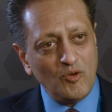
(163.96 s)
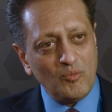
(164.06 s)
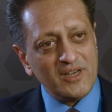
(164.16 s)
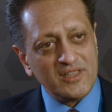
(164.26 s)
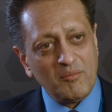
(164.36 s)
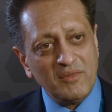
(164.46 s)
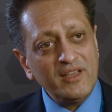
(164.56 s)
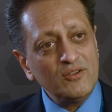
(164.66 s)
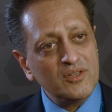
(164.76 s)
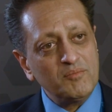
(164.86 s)
where somebody
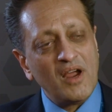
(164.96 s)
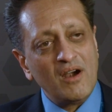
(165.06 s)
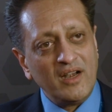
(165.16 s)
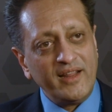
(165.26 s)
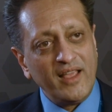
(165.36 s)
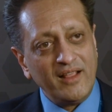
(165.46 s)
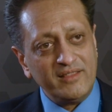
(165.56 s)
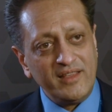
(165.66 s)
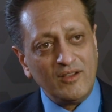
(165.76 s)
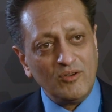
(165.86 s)
who's apparently
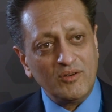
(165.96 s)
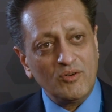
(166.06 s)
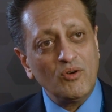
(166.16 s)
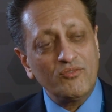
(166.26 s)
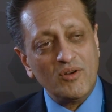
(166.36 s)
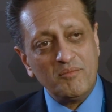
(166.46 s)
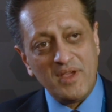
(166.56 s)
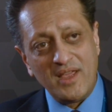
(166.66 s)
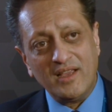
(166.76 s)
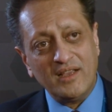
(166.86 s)
healthy couldn't go from
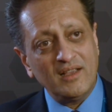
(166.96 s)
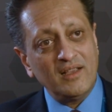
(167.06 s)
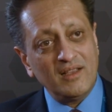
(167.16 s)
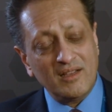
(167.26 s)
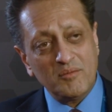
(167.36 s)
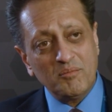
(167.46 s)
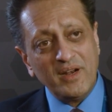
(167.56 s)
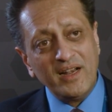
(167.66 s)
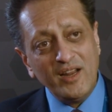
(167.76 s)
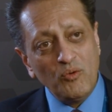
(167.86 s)
being
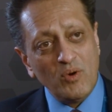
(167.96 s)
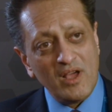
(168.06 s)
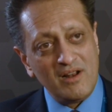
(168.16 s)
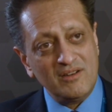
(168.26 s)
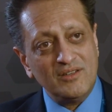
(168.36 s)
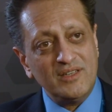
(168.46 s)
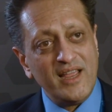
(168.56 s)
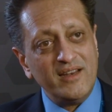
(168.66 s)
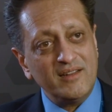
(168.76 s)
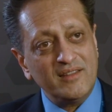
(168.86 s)
completely well to
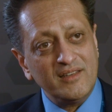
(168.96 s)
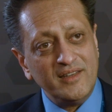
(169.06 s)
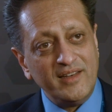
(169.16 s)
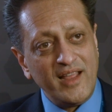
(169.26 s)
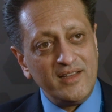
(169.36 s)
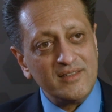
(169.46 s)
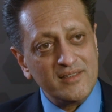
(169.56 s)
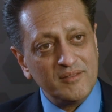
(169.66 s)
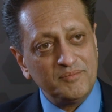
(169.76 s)
dead in 30 days.